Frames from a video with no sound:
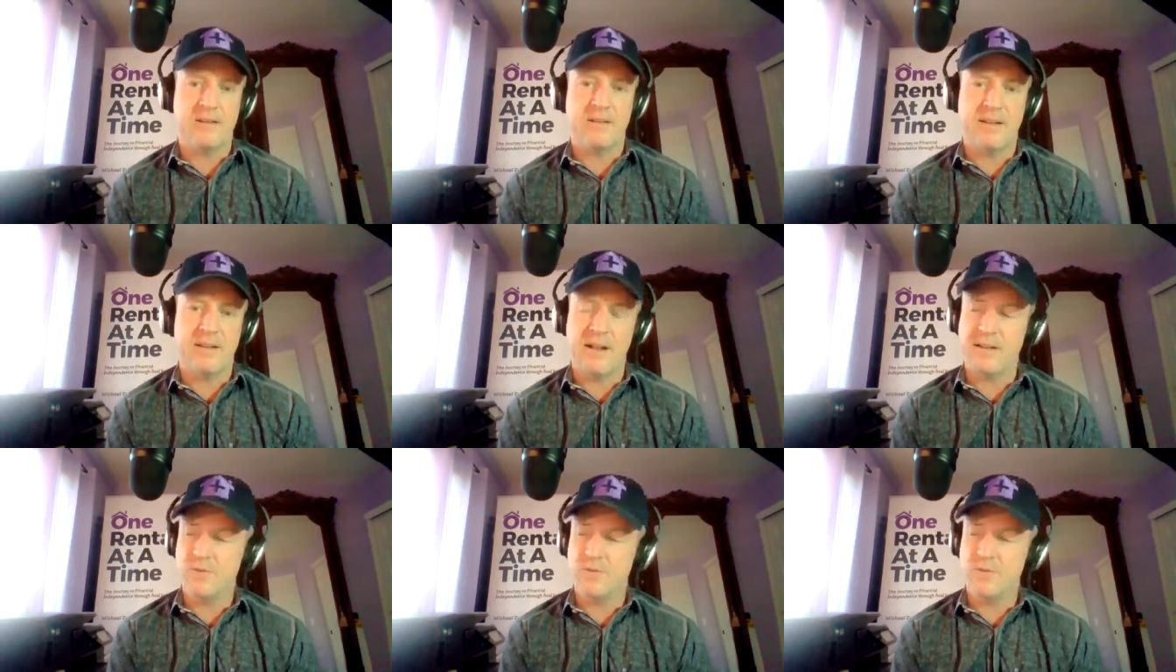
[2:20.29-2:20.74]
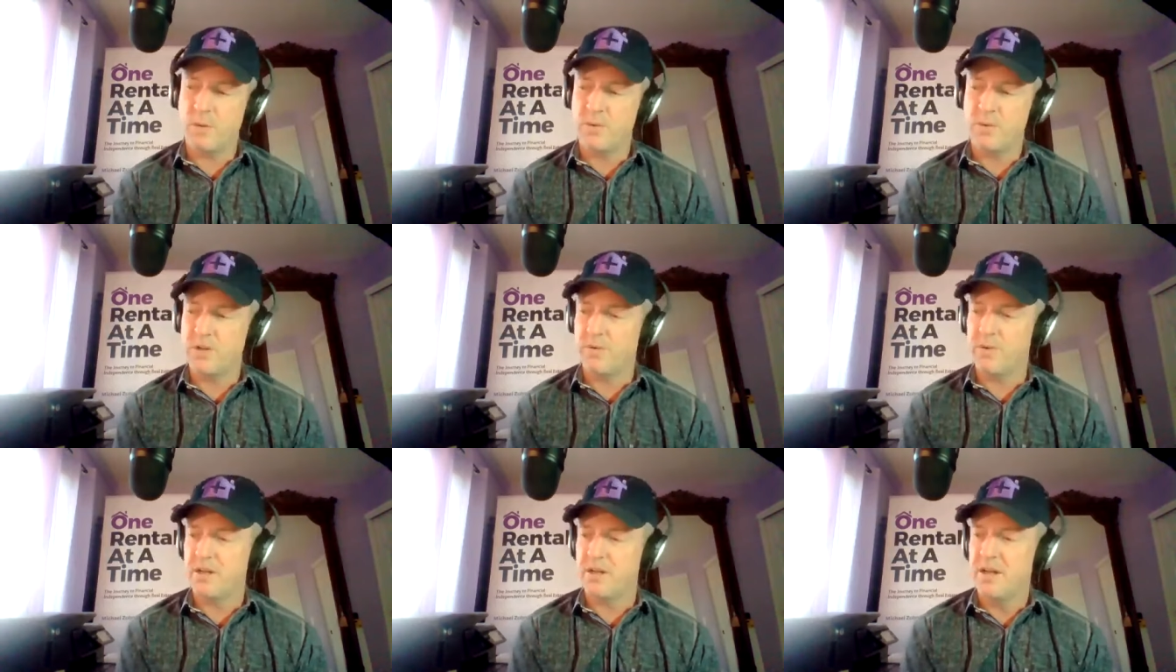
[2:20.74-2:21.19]
Yeah, that's what
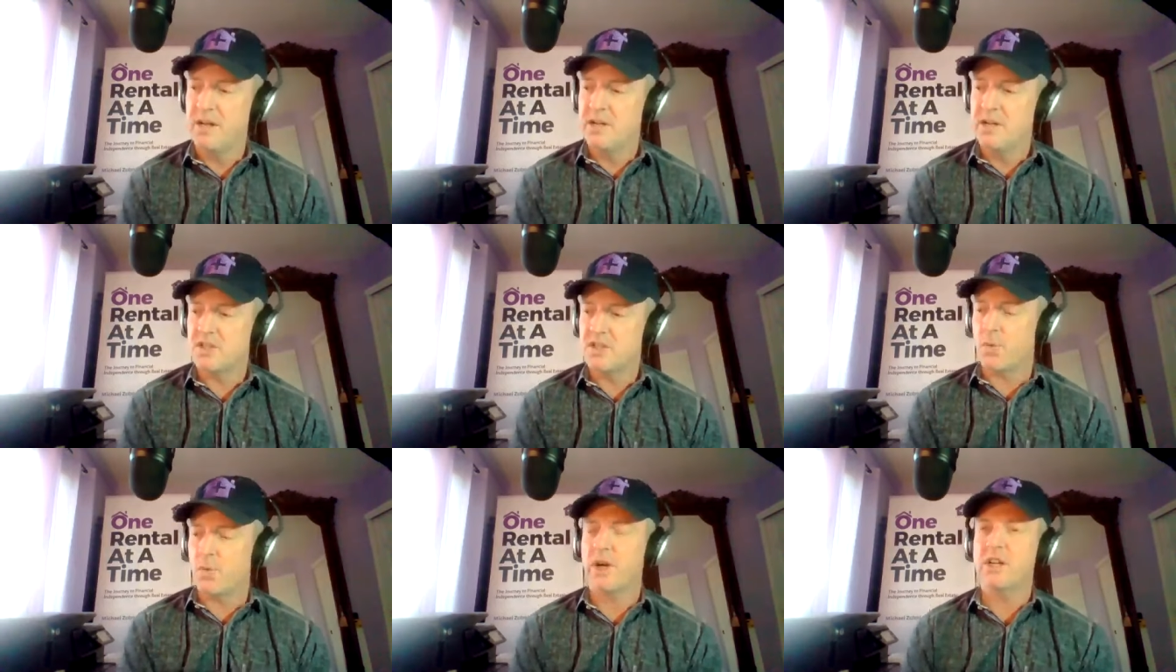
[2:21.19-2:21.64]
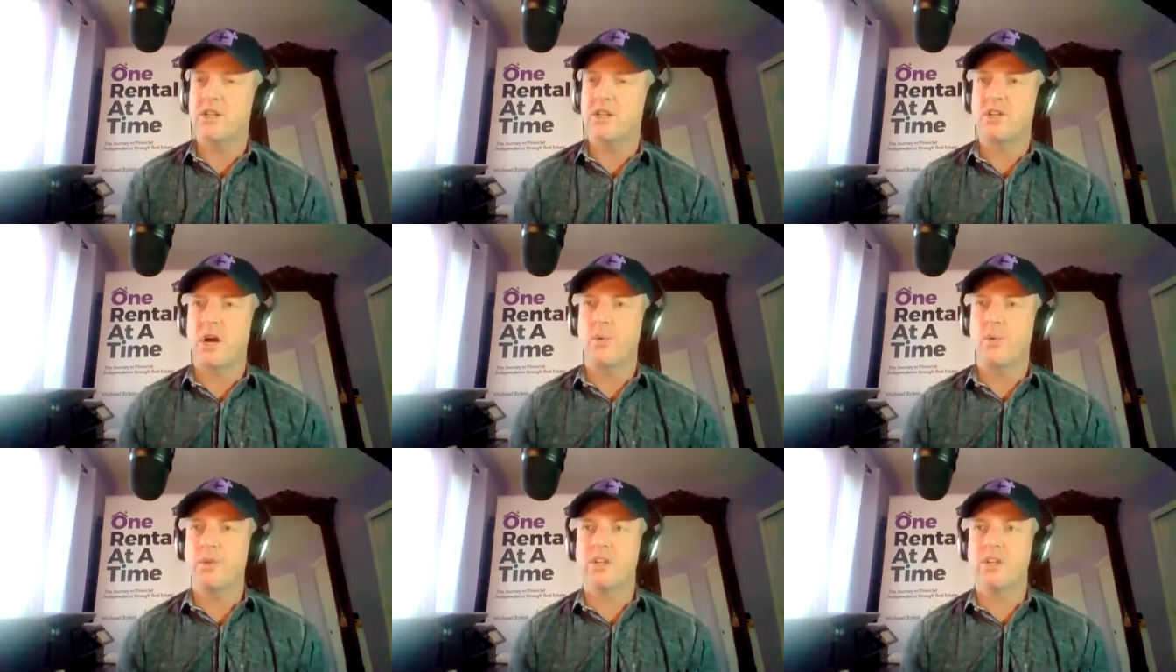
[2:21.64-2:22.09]
we're doing. So we're going to
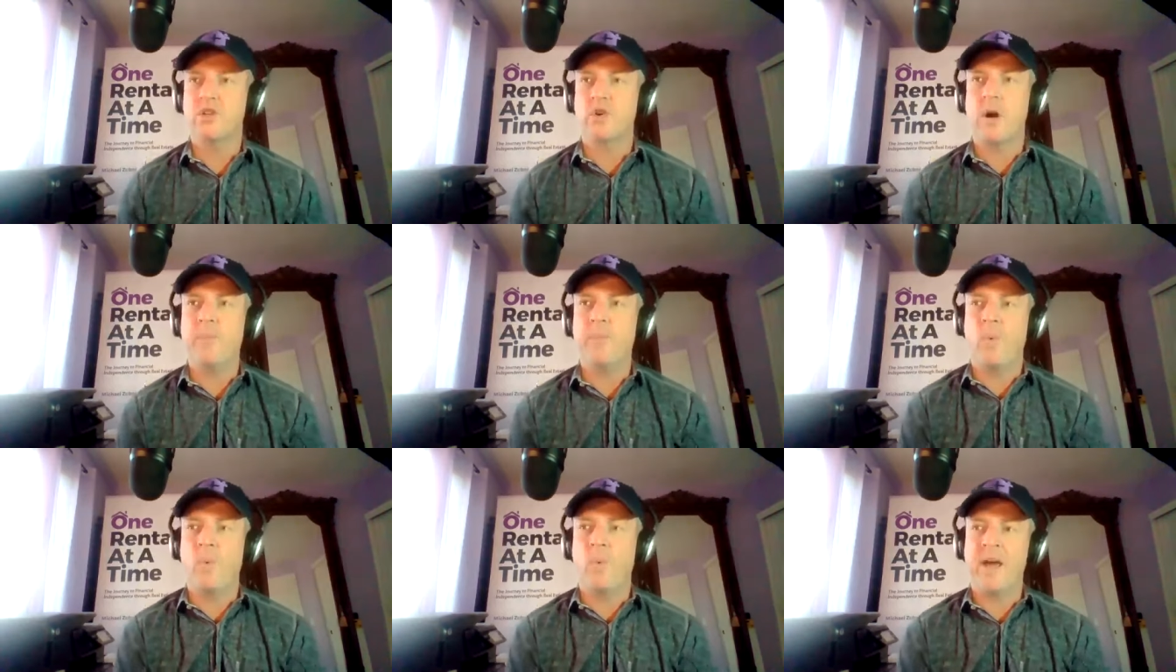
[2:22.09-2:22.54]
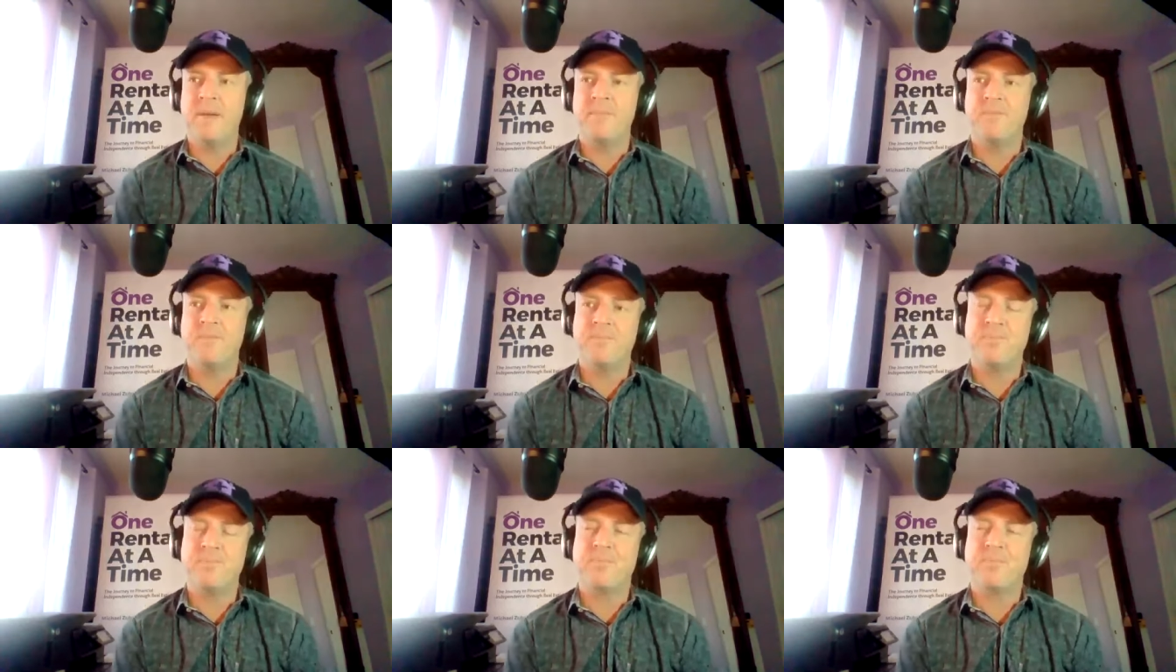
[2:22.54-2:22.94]
start with a Trump win.